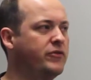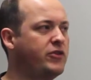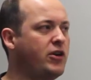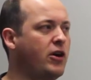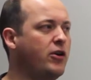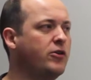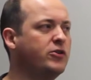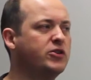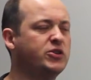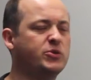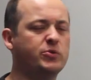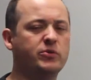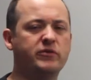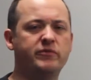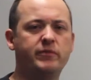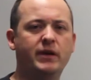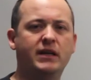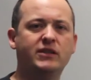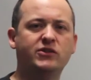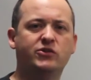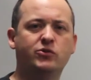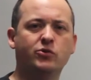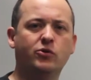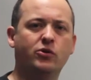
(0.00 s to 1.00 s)
We've coached,
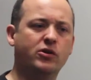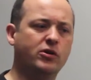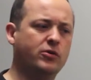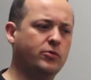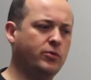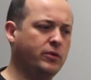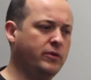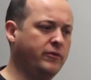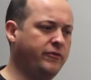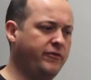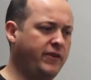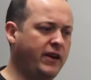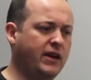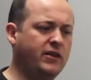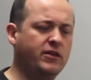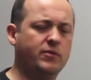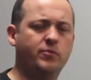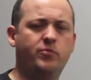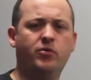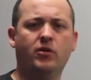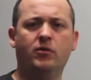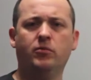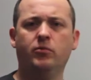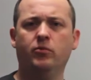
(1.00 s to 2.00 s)
we've mentored, we've
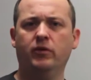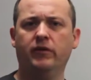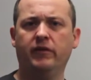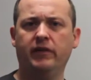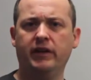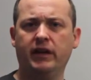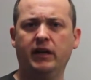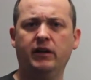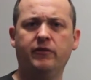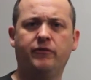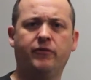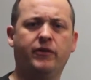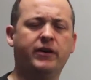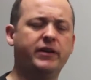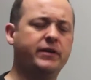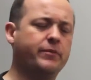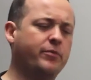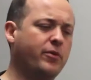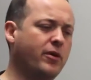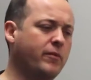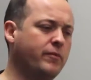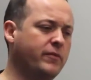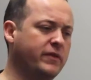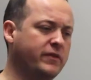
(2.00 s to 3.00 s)
found the problem, we've
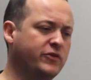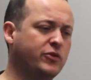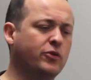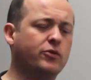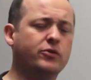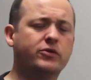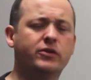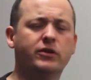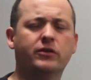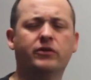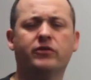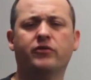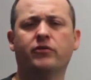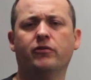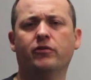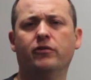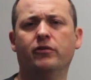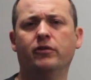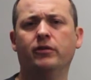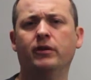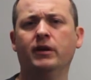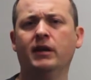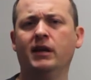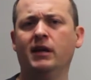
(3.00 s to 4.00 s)
identified the problem, we've talked it
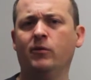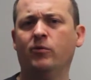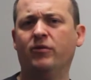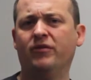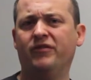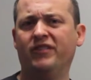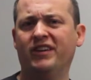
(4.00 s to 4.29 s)
through,